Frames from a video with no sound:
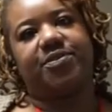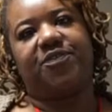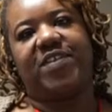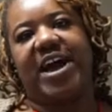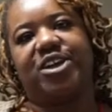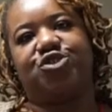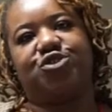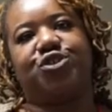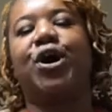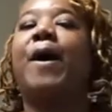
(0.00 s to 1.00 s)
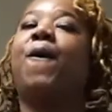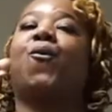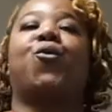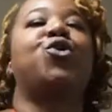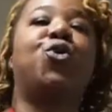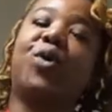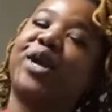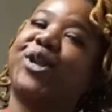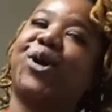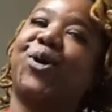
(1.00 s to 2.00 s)
Fire drill. Real quick
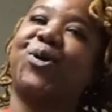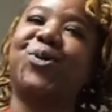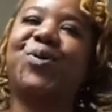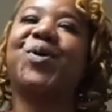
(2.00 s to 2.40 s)
though,